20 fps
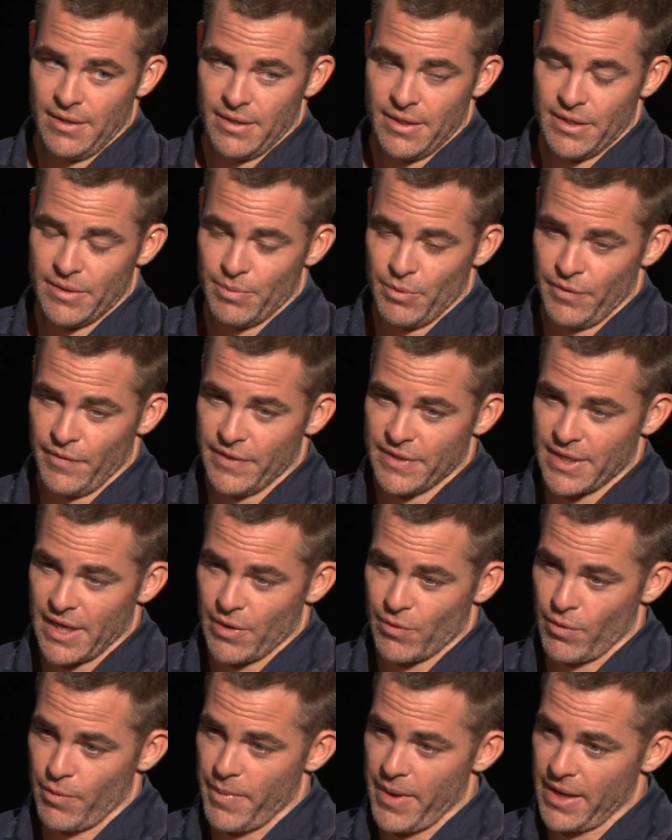these movies
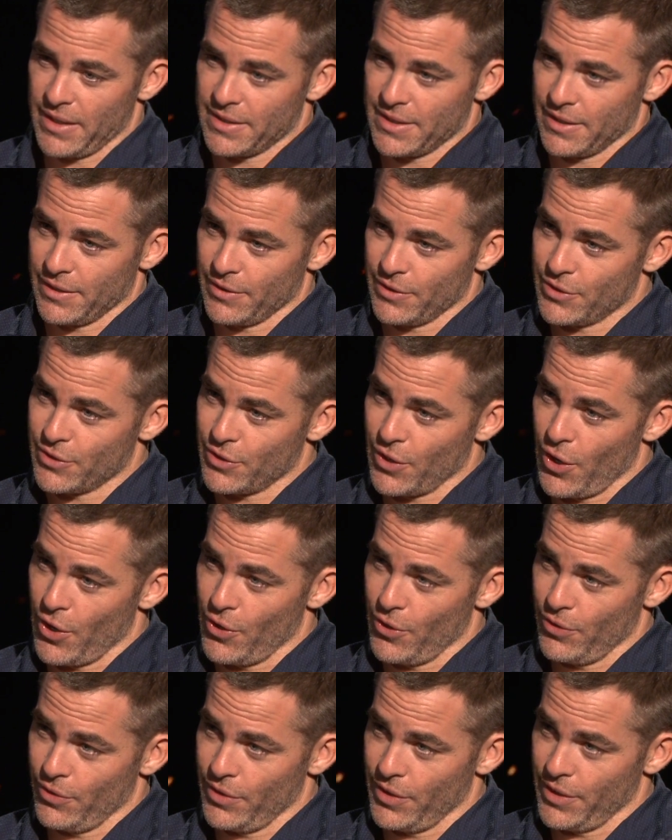like Romancing the
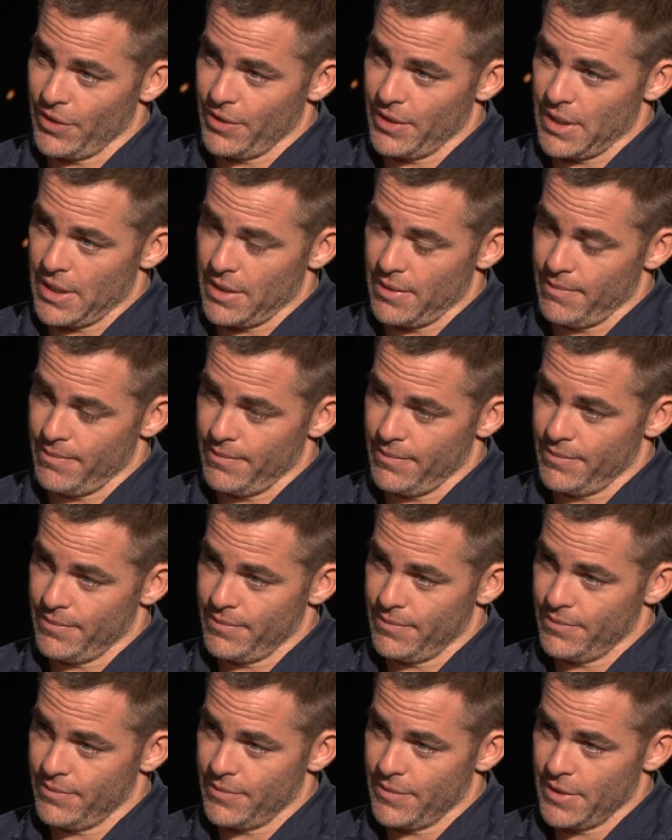Stone
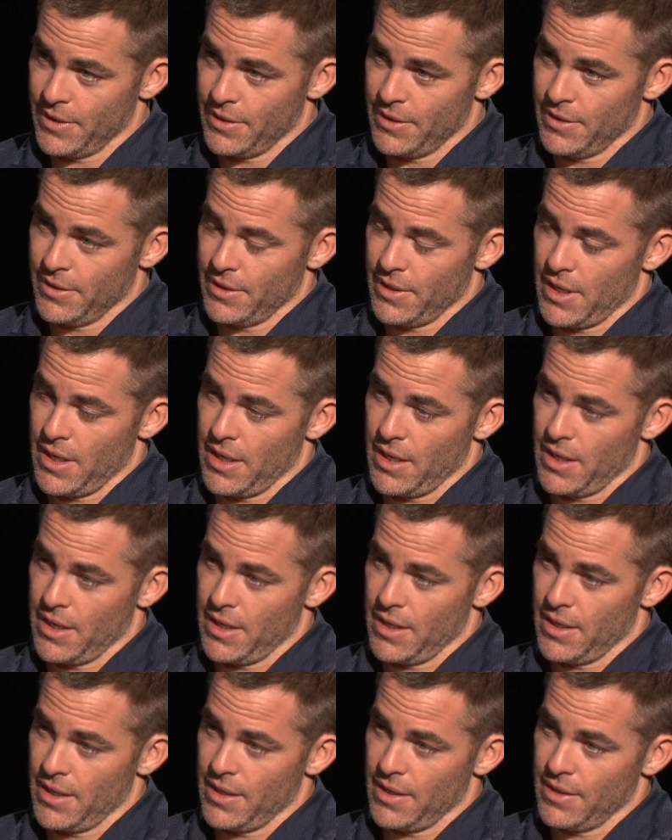
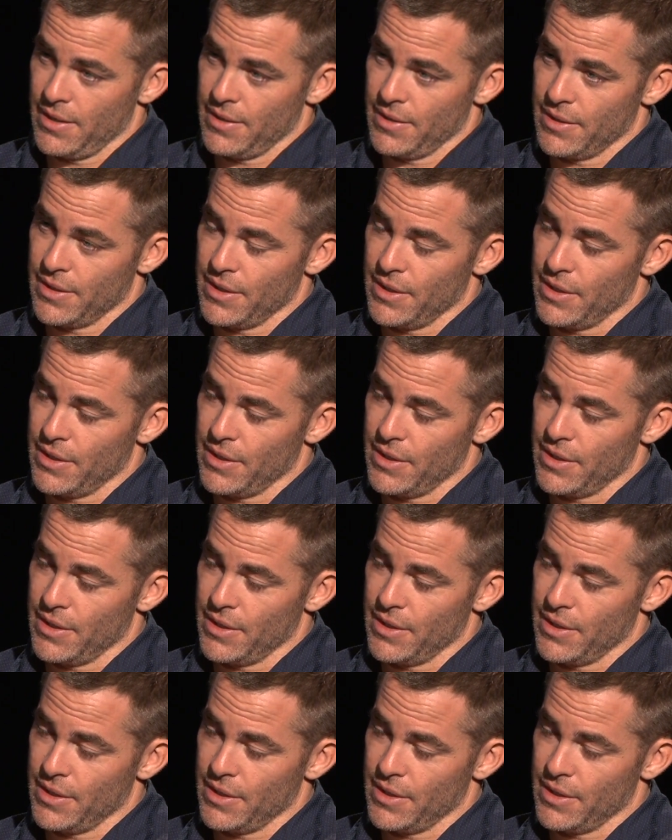and